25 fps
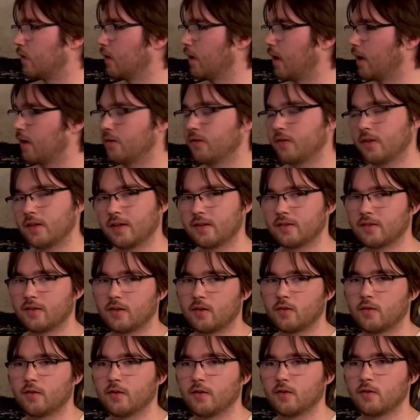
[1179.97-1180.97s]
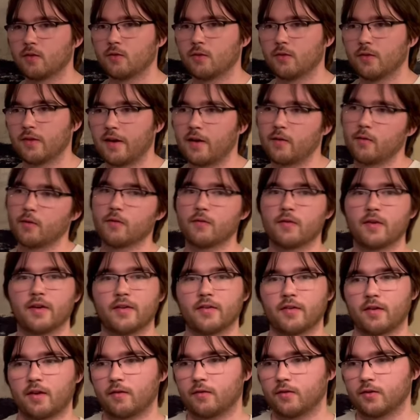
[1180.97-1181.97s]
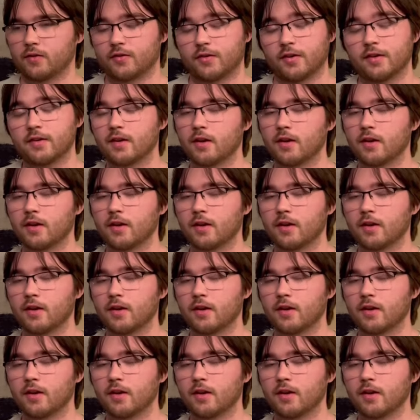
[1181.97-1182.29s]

I don't think it's that critical that we're phase averaging.